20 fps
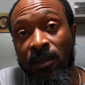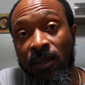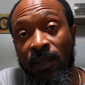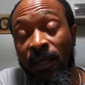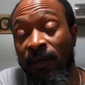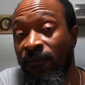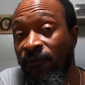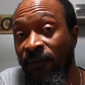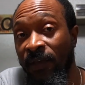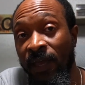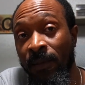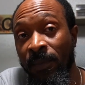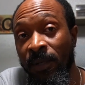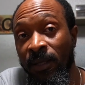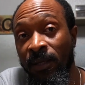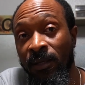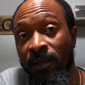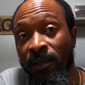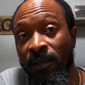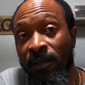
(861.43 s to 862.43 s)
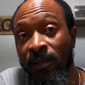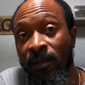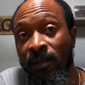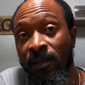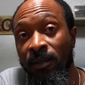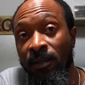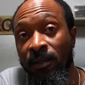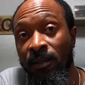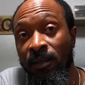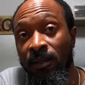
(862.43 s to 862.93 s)
And family,
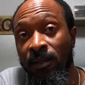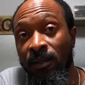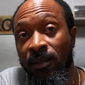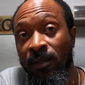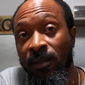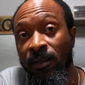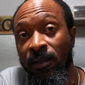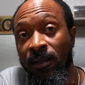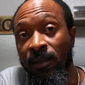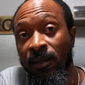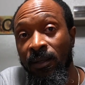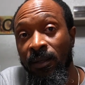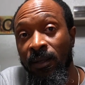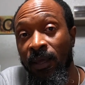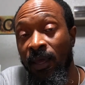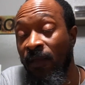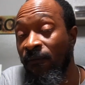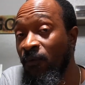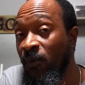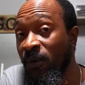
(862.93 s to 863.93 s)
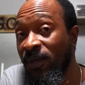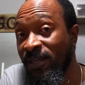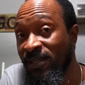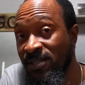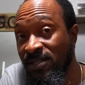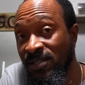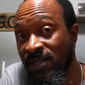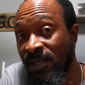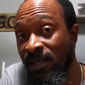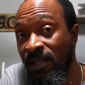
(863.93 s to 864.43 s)
if you can
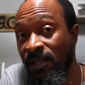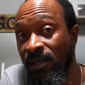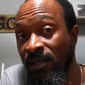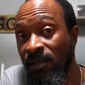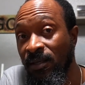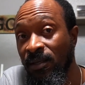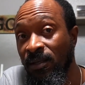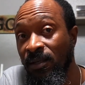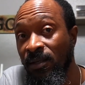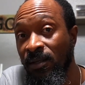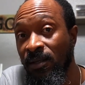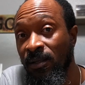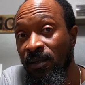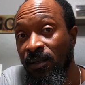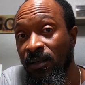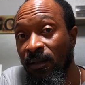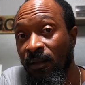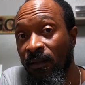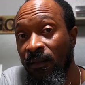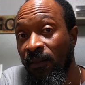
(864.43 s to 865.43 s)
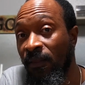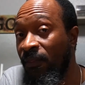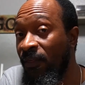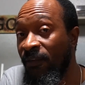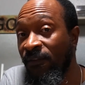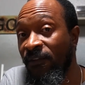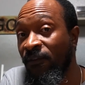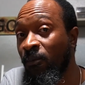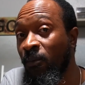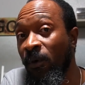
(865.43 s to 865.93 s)
see,
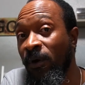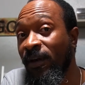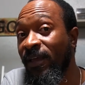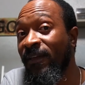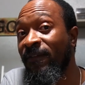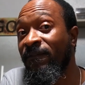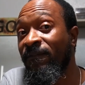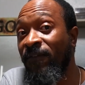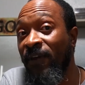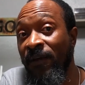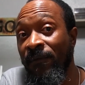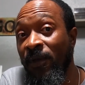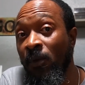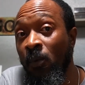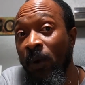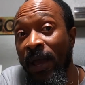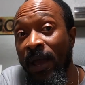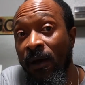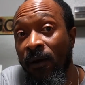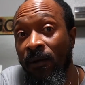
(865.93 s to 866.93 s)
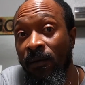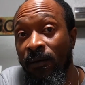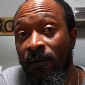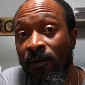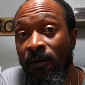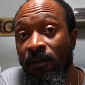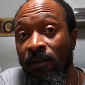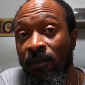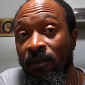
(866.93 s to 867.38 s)
this is working very well.